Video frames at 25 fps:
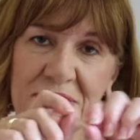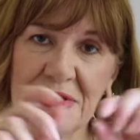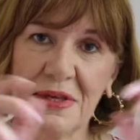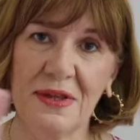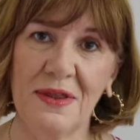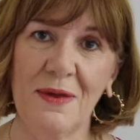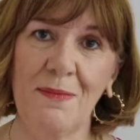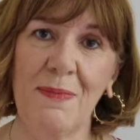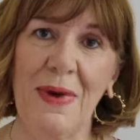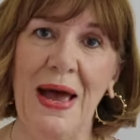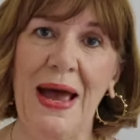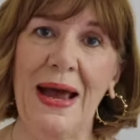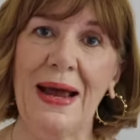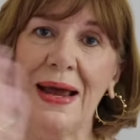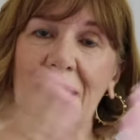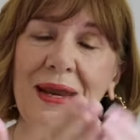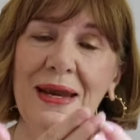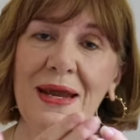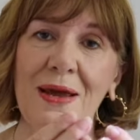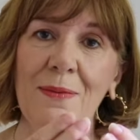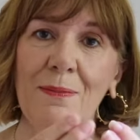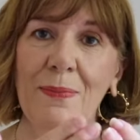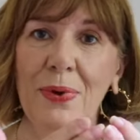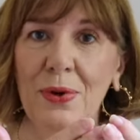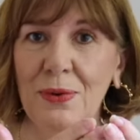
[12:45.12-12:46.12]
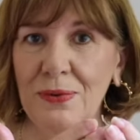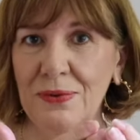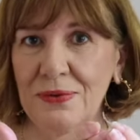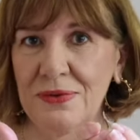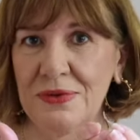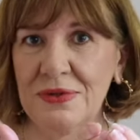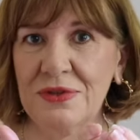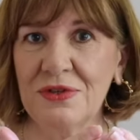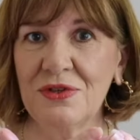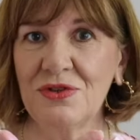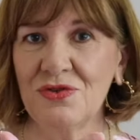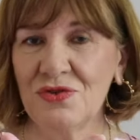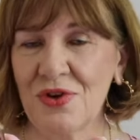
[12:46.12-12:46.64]
at the back and it
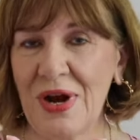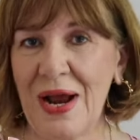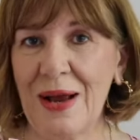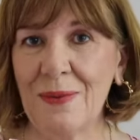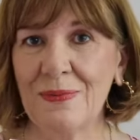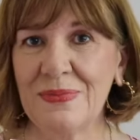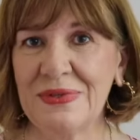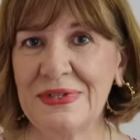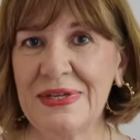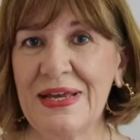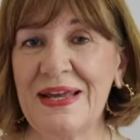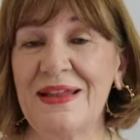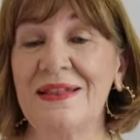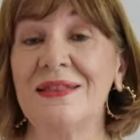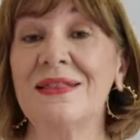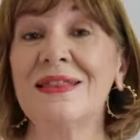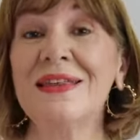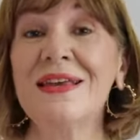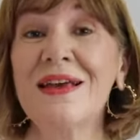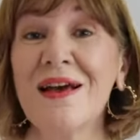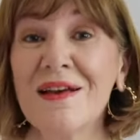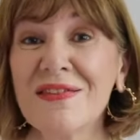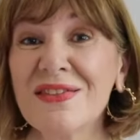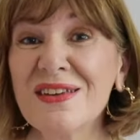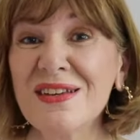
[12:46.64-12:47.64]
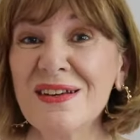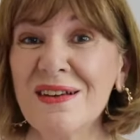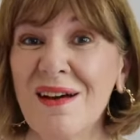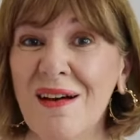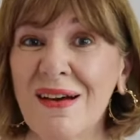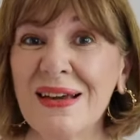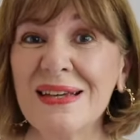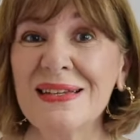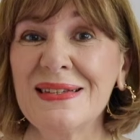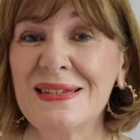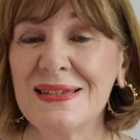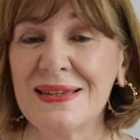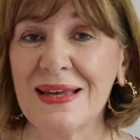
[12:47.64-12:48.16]
pulls the straps in. The other
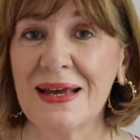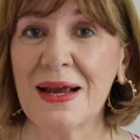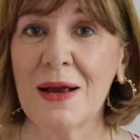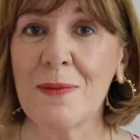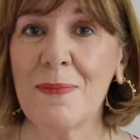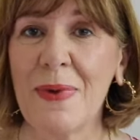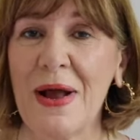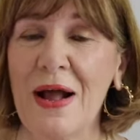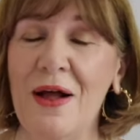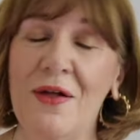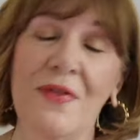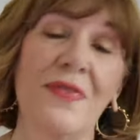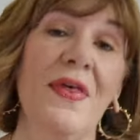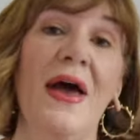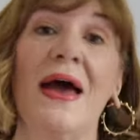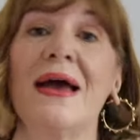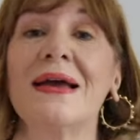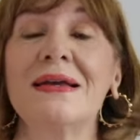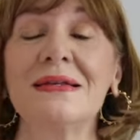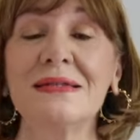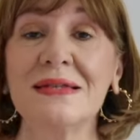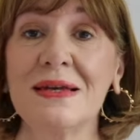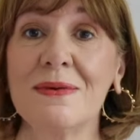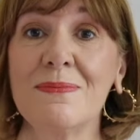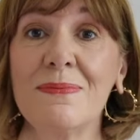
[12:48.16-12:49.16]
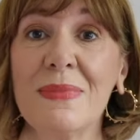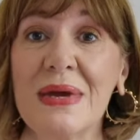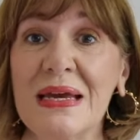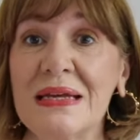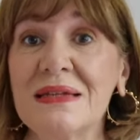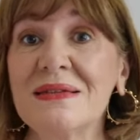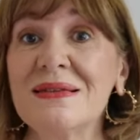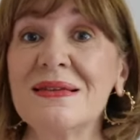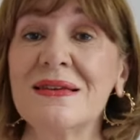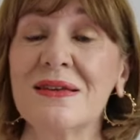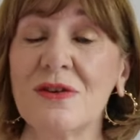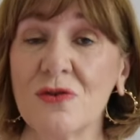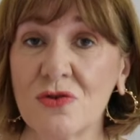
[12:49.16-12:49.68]
nice thing about that is it
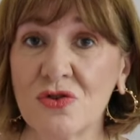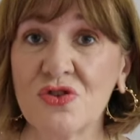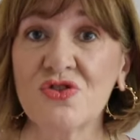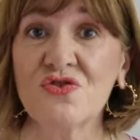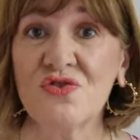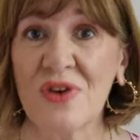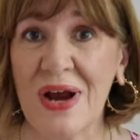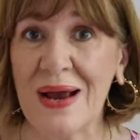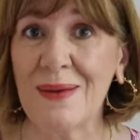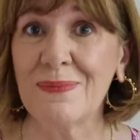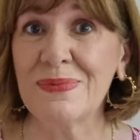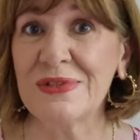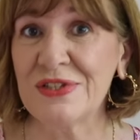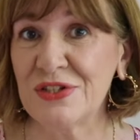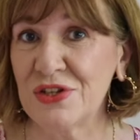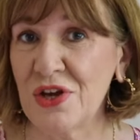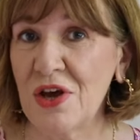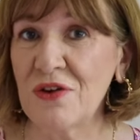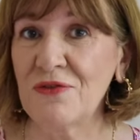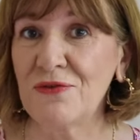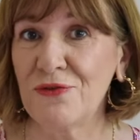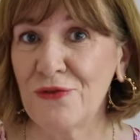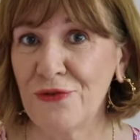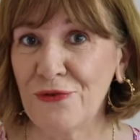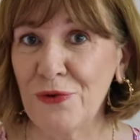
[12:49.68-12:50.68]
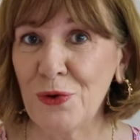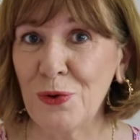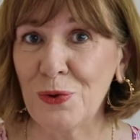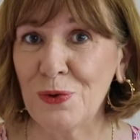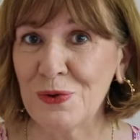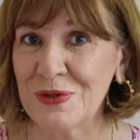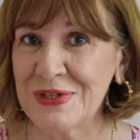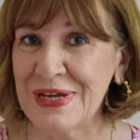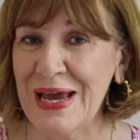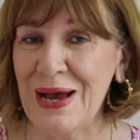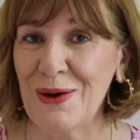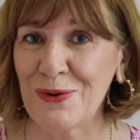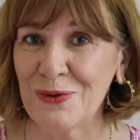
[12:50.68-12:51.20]
means that your straps don't fall
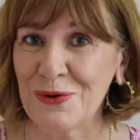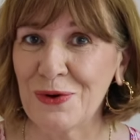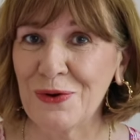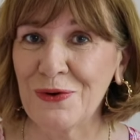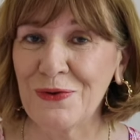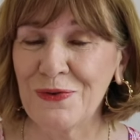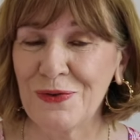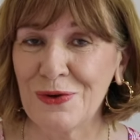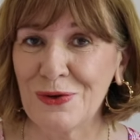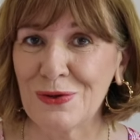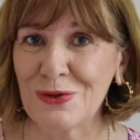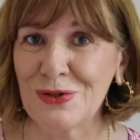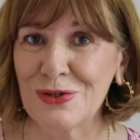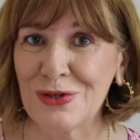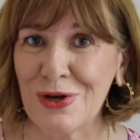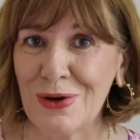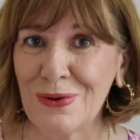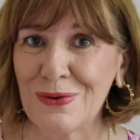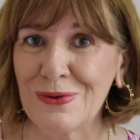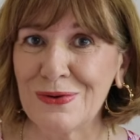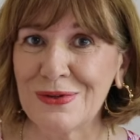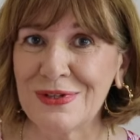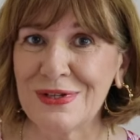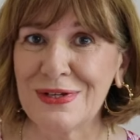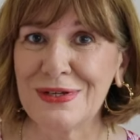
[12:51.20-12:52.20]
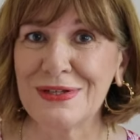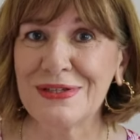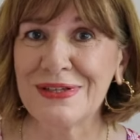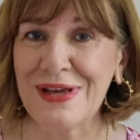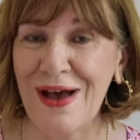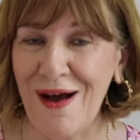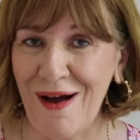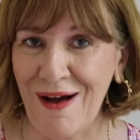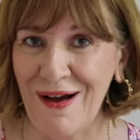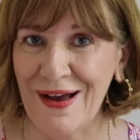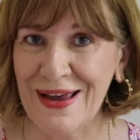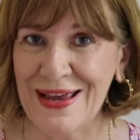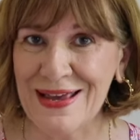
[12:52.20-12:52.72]
down off your shoulders
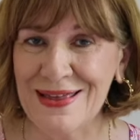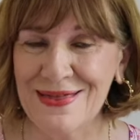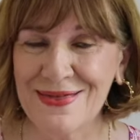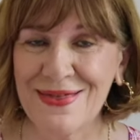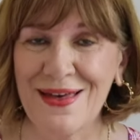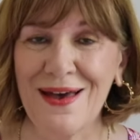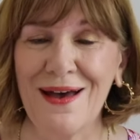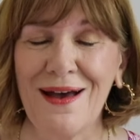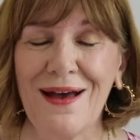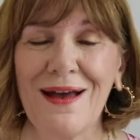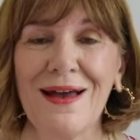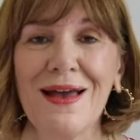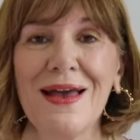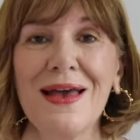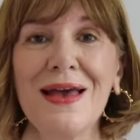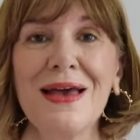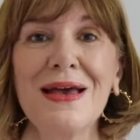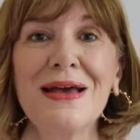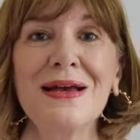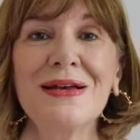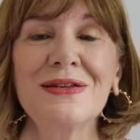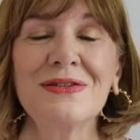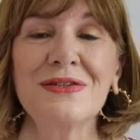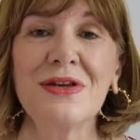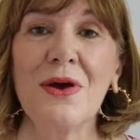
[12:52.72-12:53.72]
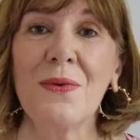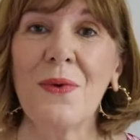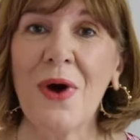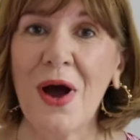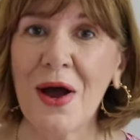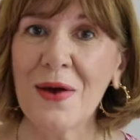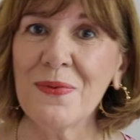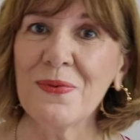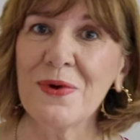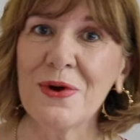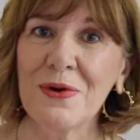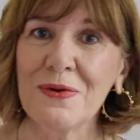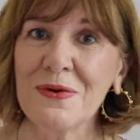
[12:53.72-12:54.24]
either. So
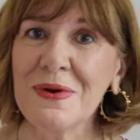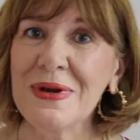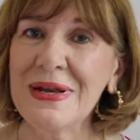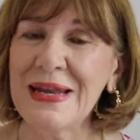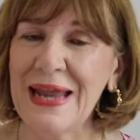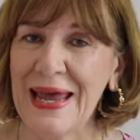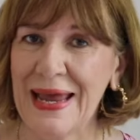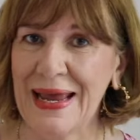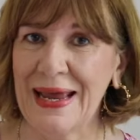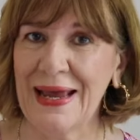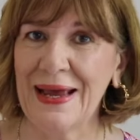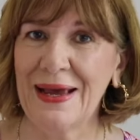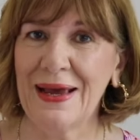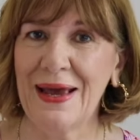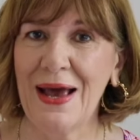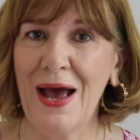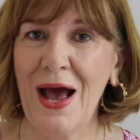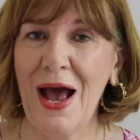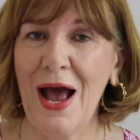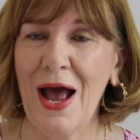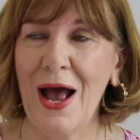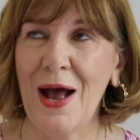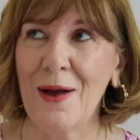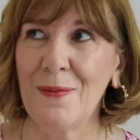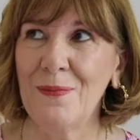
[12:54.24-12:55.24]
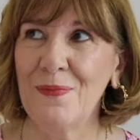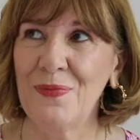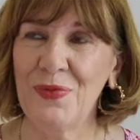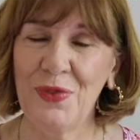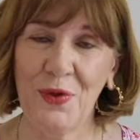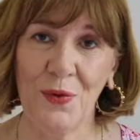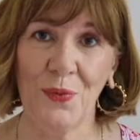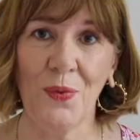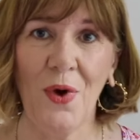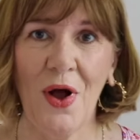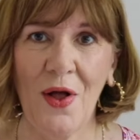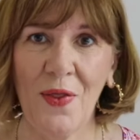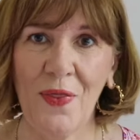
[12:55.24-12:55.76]
I will link
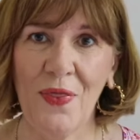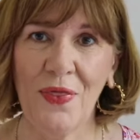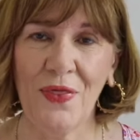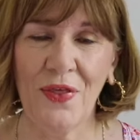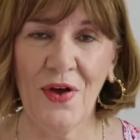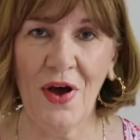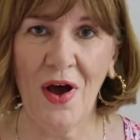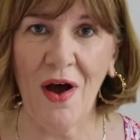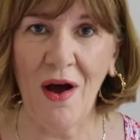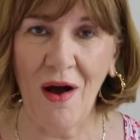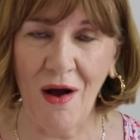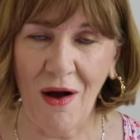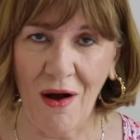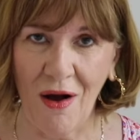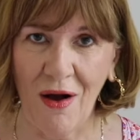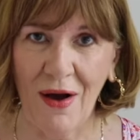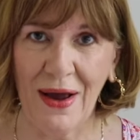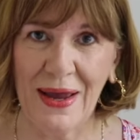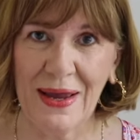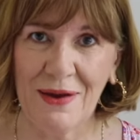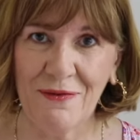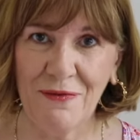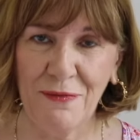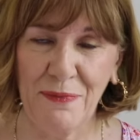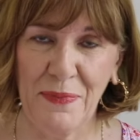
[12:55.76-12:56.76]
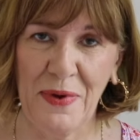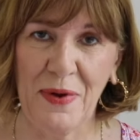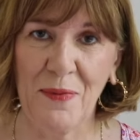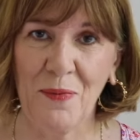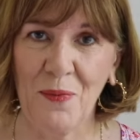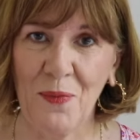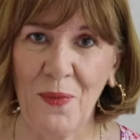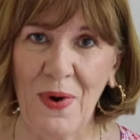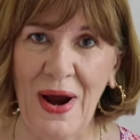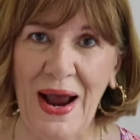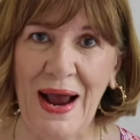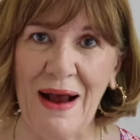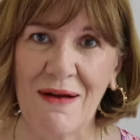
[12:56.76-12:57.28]
the one that I've
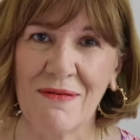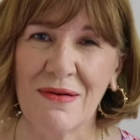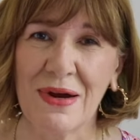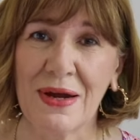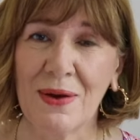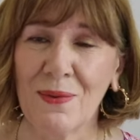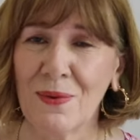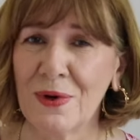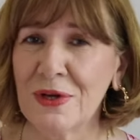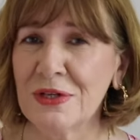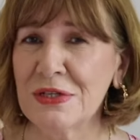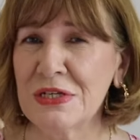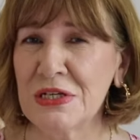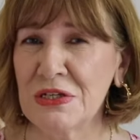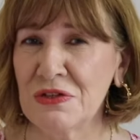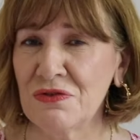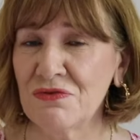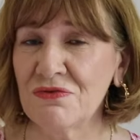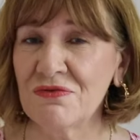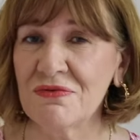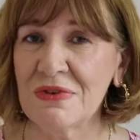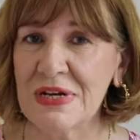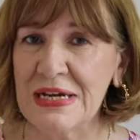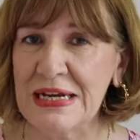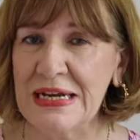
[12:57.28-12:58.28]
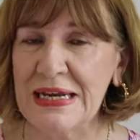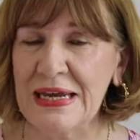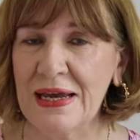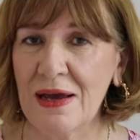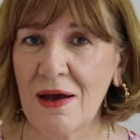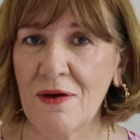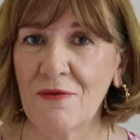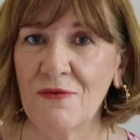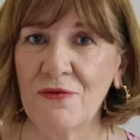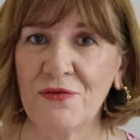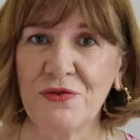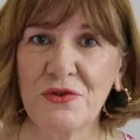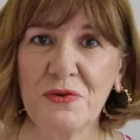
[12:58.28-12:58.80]
been wearing, which is really
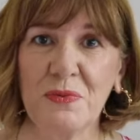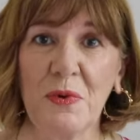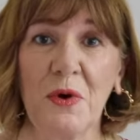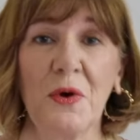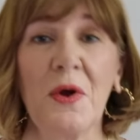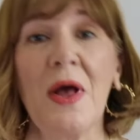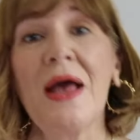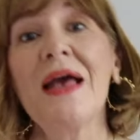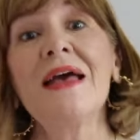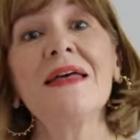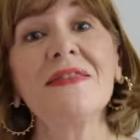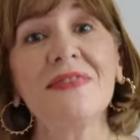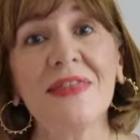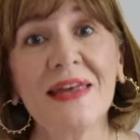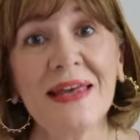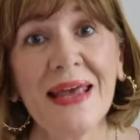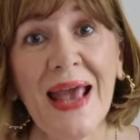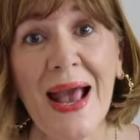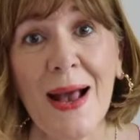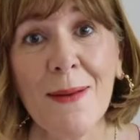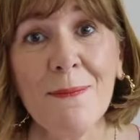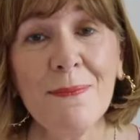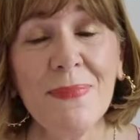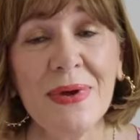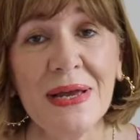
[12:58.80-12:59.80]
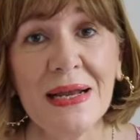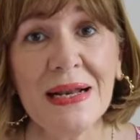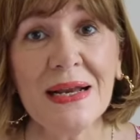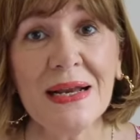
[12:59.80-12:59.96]
comfortable. They can be a